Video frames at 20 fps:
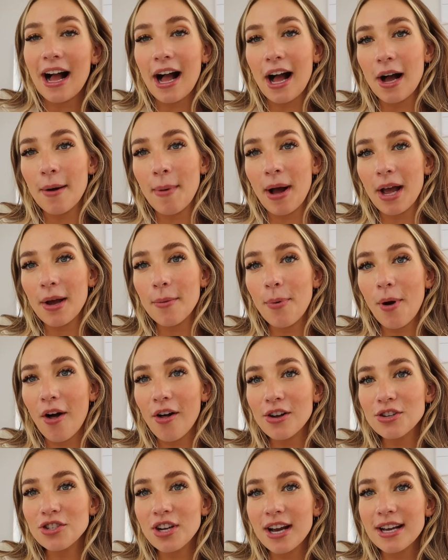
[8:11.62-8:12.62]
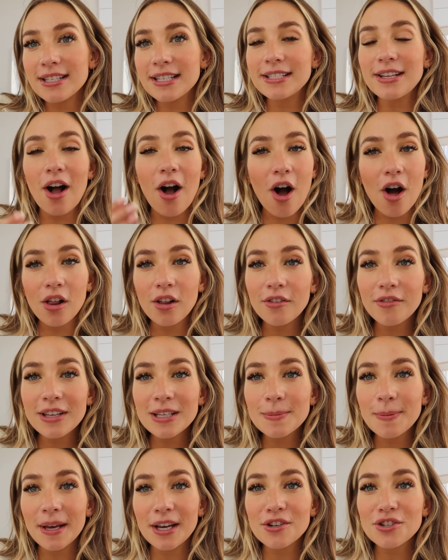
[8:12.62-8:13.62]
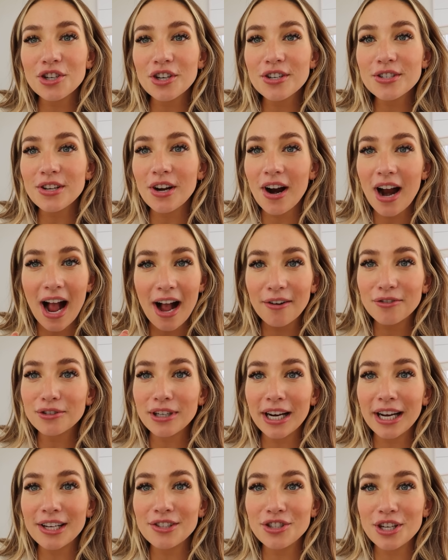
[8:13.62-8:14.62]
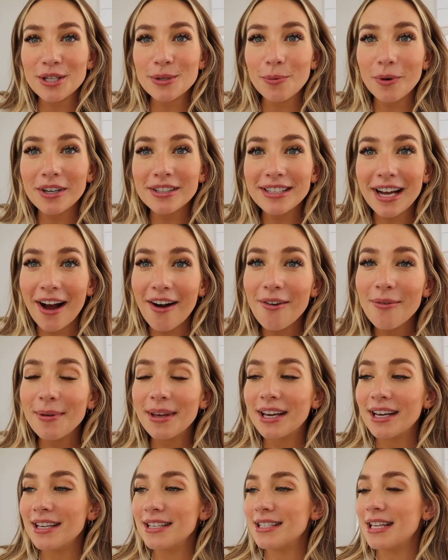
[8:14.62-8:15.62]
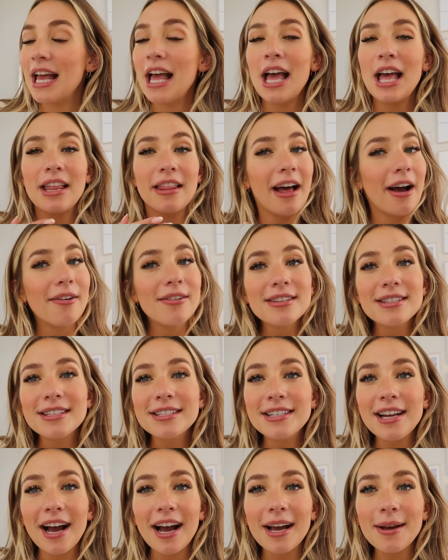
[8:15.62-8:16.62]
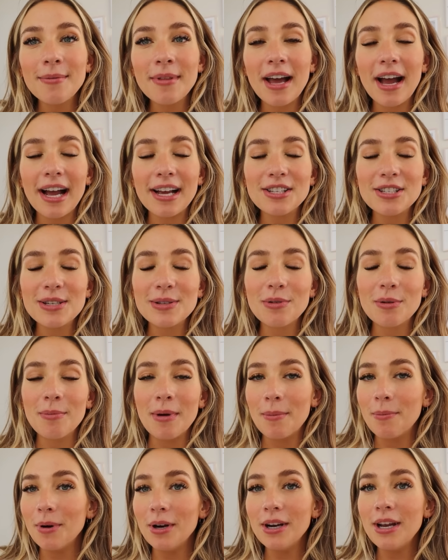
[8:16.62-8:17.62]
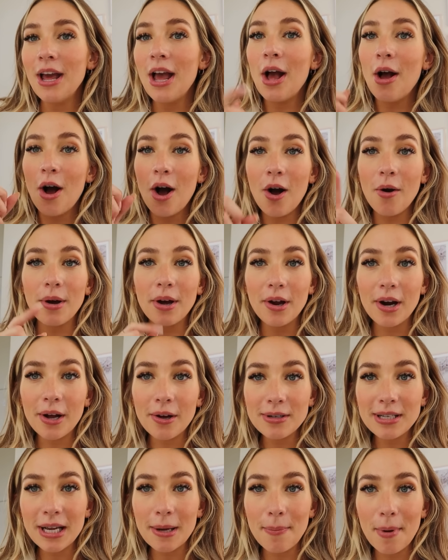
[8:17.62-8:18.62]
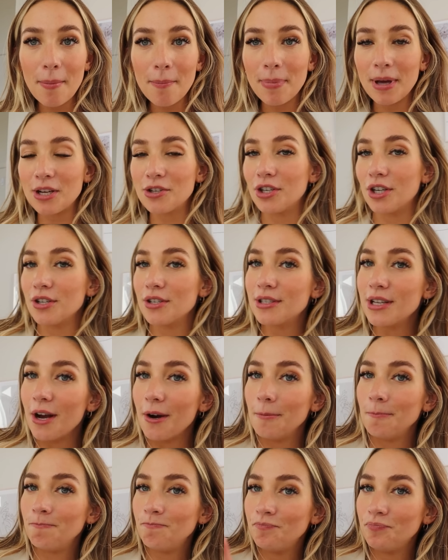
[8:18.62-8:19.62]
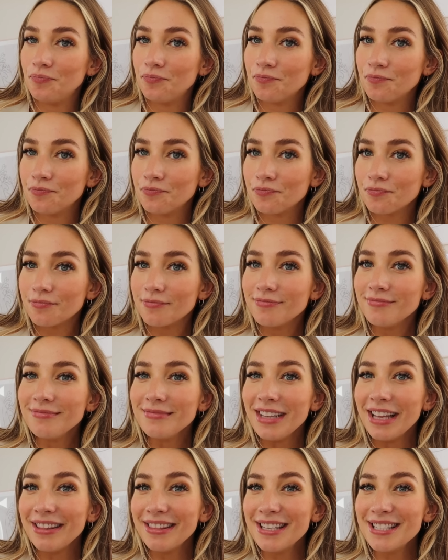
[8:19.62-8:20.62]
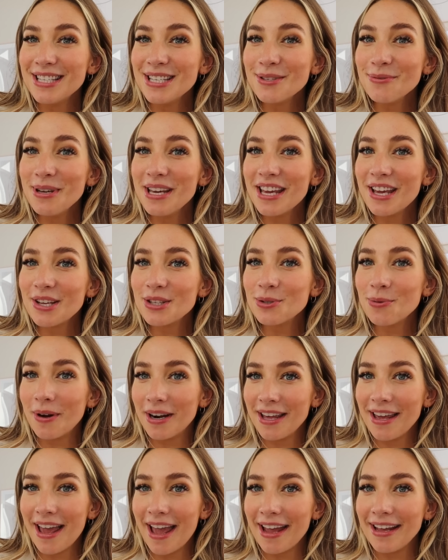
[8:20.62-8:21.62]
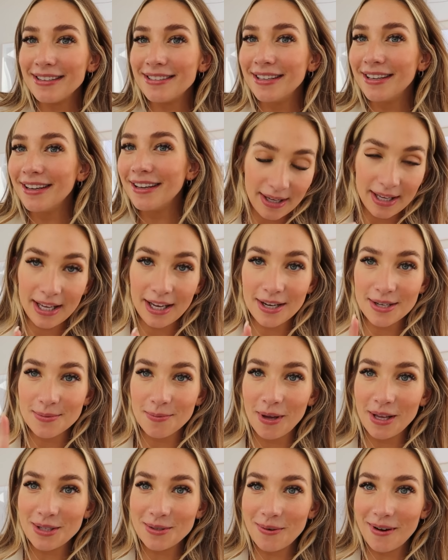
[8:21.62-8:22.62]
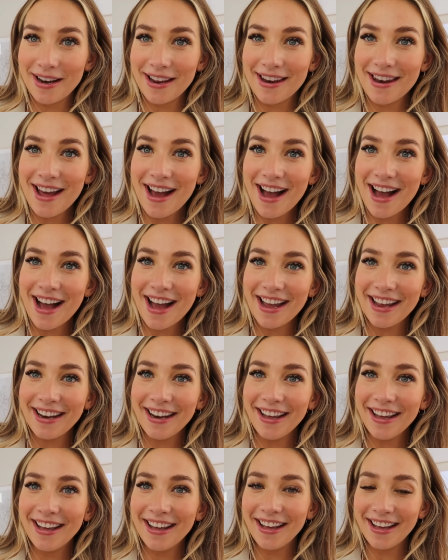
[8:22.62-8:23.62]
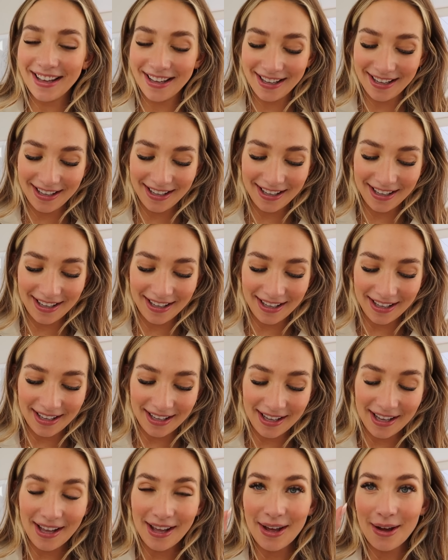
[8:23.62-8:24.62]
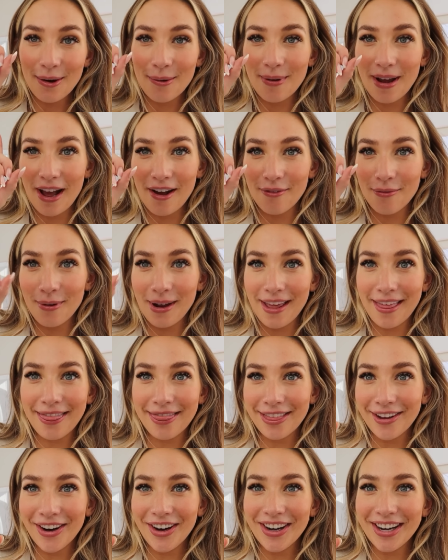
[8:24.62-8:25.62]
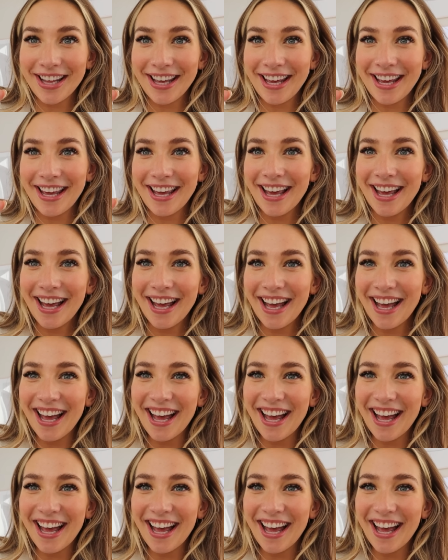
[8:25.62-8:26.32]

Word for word: Um, I apologize because all of these pictures are after I had just worked out because that was the time that I just remembered, oh, I gotta go take a bump picture. So this is week 28. Here's week 29. We have week 30.